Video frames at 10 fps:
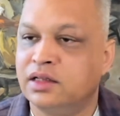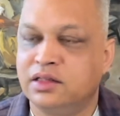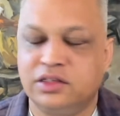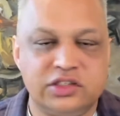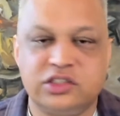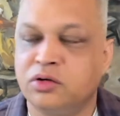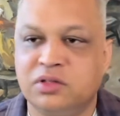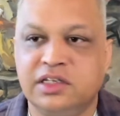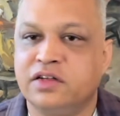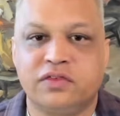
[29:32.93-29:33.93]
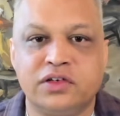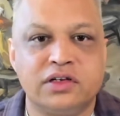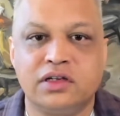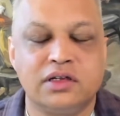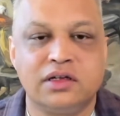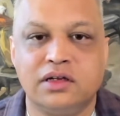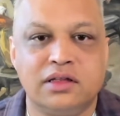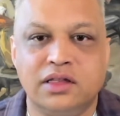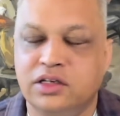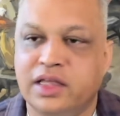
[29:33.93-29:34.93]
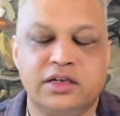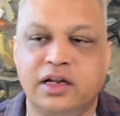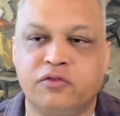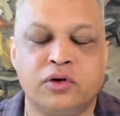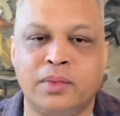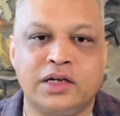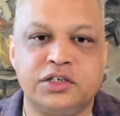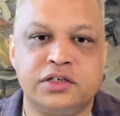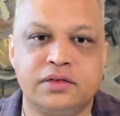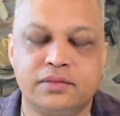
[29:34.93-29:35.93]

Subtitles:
that's totally different than they could ever imagine.